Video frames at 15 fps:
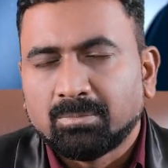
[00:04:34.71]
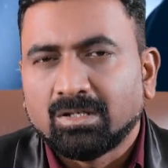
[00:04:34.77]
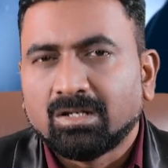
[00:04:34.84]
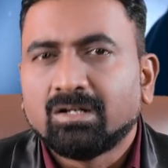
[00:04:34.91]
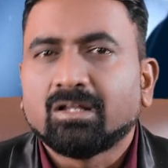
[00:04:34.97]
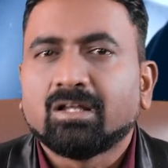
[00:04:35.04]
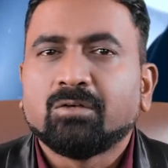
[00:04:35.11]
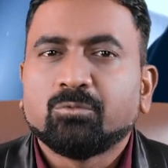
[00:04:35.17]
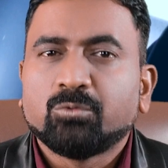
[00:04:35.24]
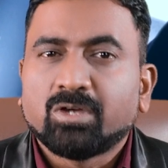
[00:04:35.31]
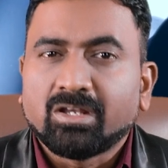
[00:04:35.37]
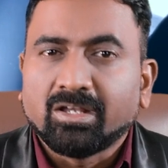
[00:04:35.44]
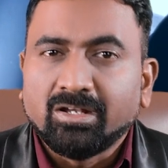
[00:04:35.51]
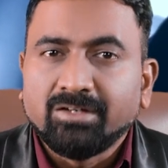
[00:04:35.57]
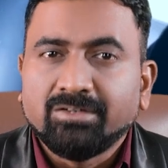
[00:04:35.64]
blood and we
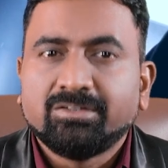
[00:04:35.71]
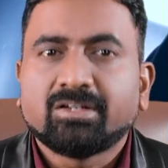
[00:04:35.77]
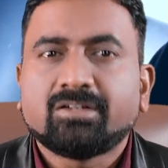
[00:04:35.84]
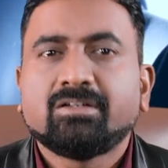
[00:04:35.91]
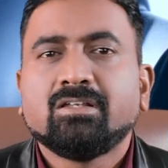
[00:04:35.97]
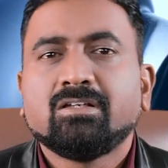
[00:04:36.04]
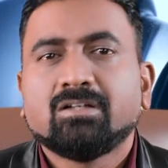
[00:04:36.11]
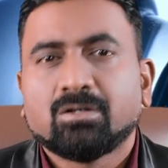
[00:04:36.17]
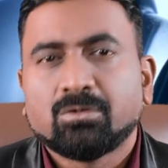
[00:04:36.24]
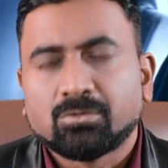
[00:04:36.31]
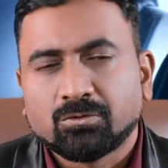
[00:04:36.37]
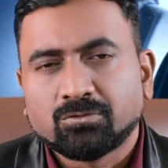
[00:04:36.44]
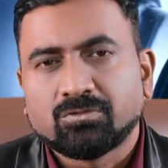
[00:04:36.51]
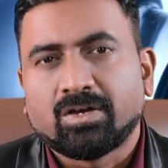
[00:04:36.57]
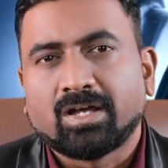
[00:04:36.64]
are injecting a
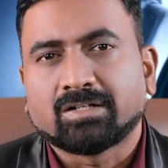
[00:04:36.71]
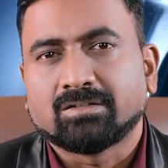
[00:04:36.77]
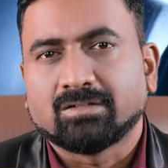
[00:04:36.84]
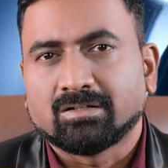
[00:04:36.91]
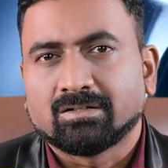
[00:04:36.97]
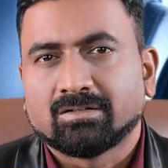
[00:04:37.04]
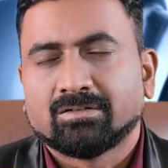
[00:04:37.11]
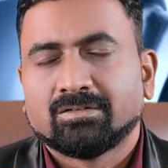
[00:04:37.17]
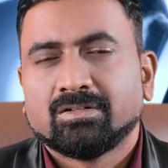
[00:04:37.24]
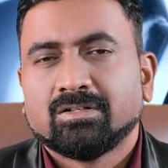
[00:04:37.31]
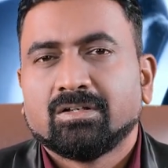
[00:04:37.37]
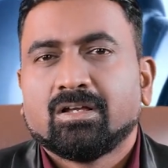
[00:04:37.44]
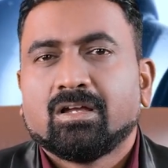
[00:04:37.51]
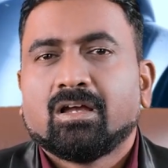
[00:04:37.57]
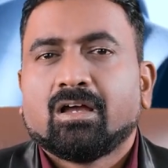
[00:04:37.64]
growth factor.
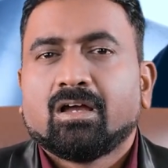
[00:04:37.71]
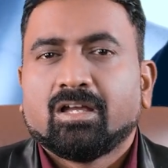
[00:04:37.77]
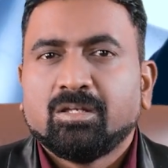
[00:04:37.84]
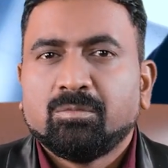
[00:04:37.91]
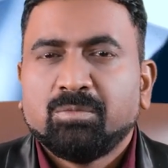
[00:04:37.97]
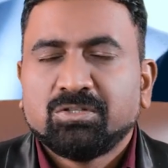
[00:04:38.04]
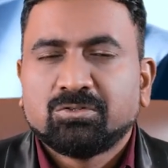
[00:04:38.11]
In